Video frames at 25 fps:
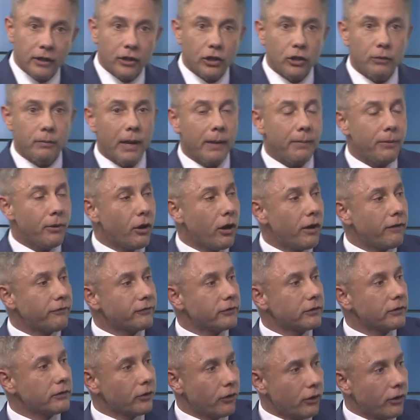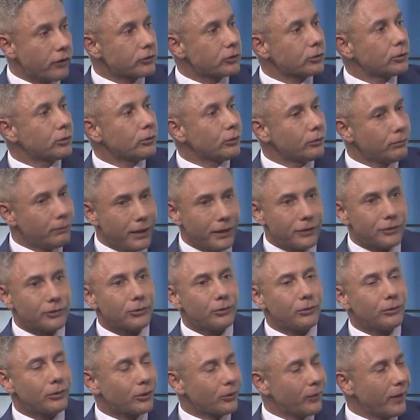You may be off to law school or med
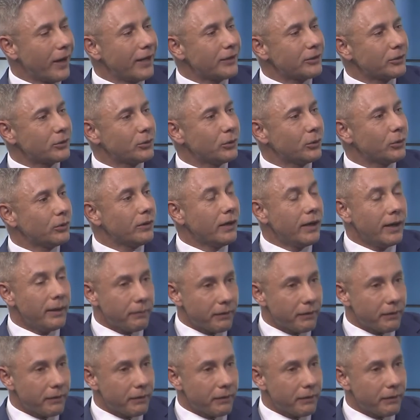school or grad school,